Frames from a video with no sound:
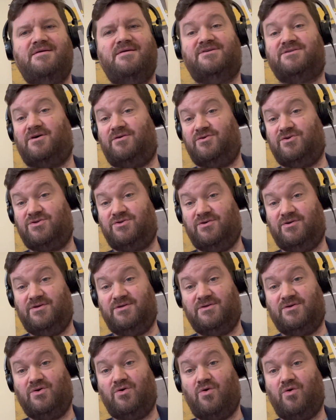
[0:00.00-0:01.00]

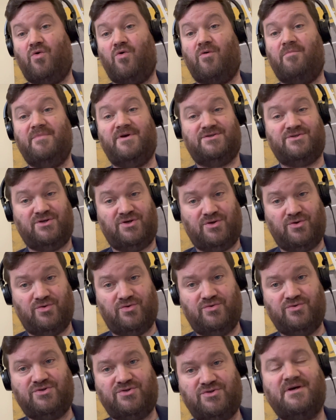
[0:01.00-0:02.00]
misunderstood or
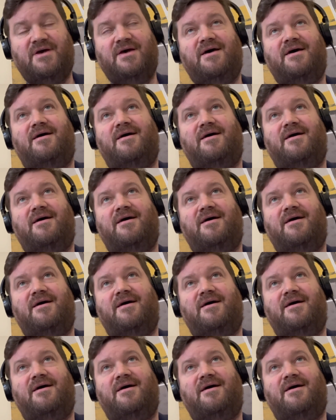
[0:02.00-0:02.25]
misused.